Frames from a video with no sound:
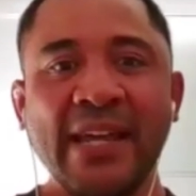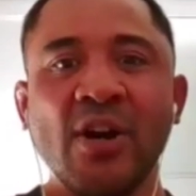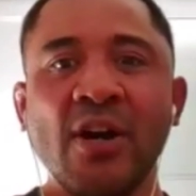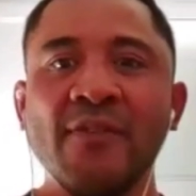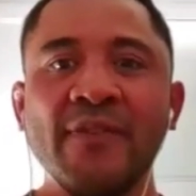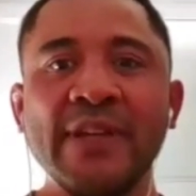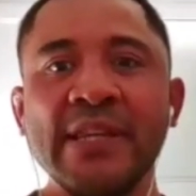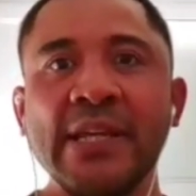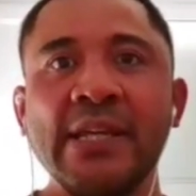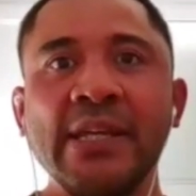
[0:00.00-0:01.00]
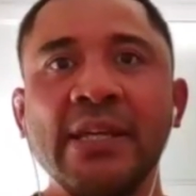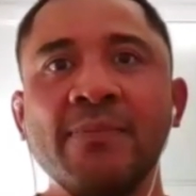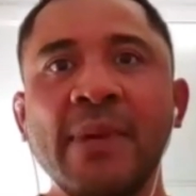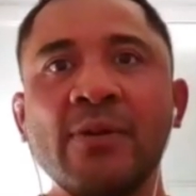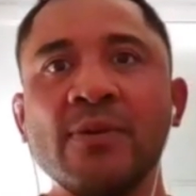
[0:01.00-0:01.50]
And kind of in the
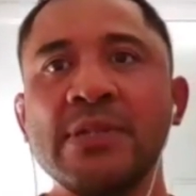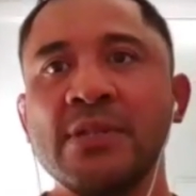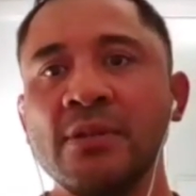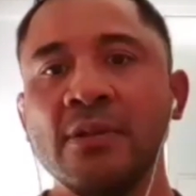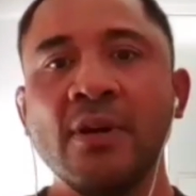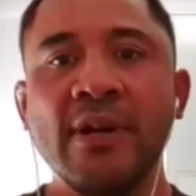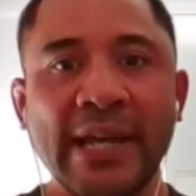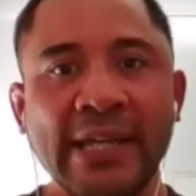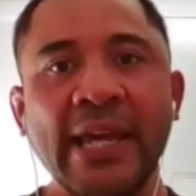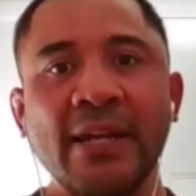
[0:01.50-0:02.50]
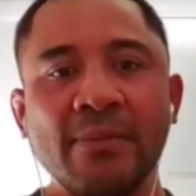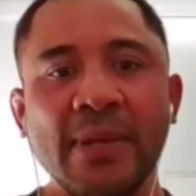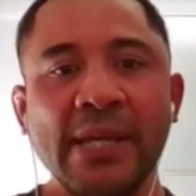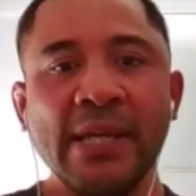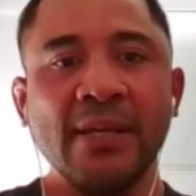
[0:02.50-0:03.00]
Manawatu kind of
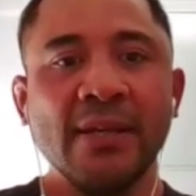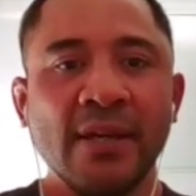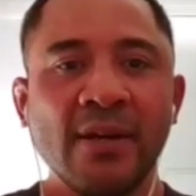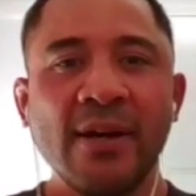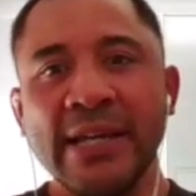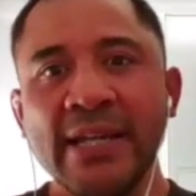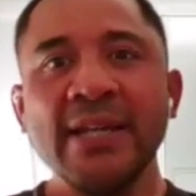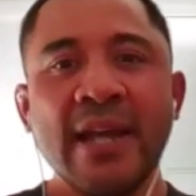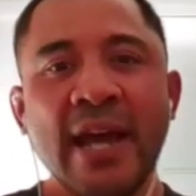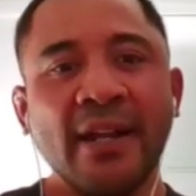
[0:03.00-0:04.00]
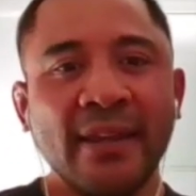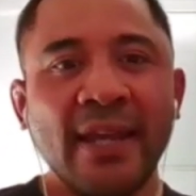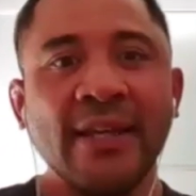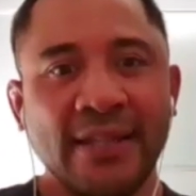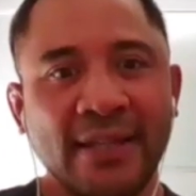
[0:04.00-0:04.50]
academy, kind of in and out of
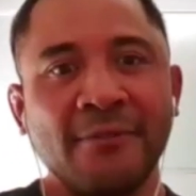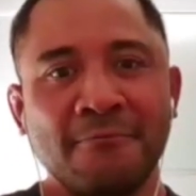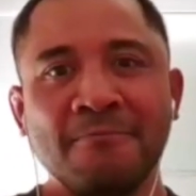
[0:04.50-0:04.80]
that, yeah.